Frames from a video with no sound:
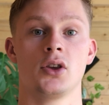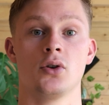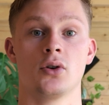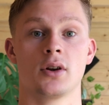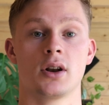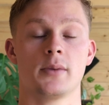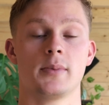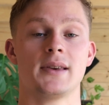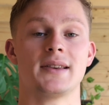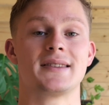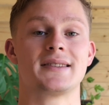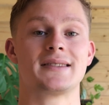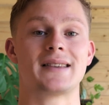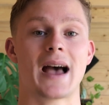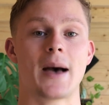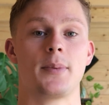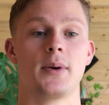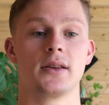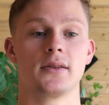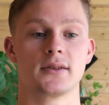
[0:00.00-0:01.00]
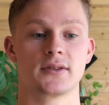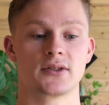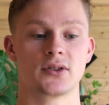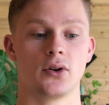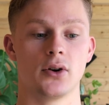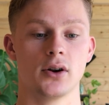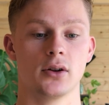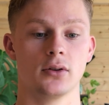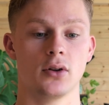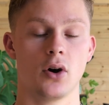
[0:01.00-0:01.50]
you're going to be sapping the
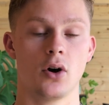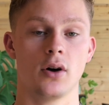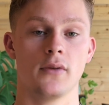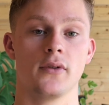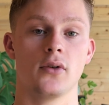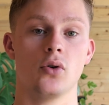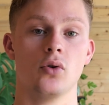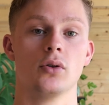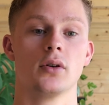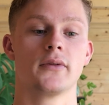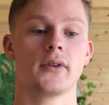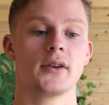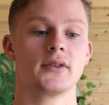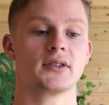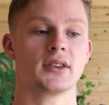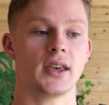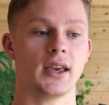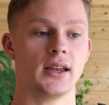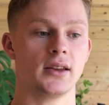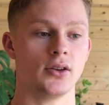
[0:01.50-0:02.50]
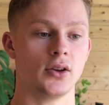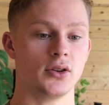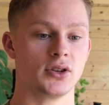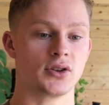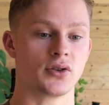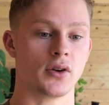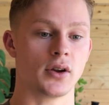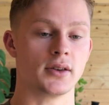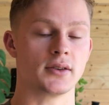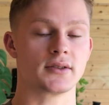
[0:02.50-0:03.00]
soil of all of those key
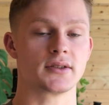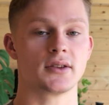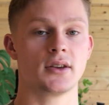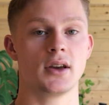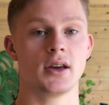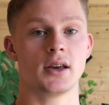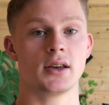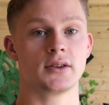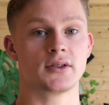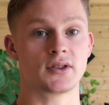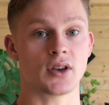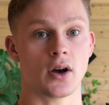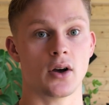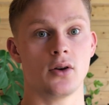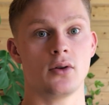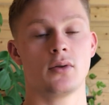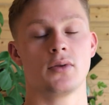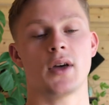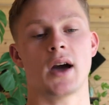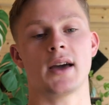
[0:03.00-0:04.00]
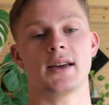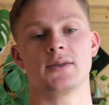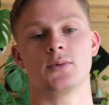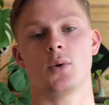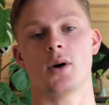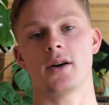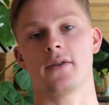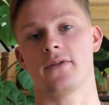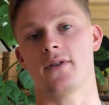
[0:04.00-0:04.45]
nutrients. So that is why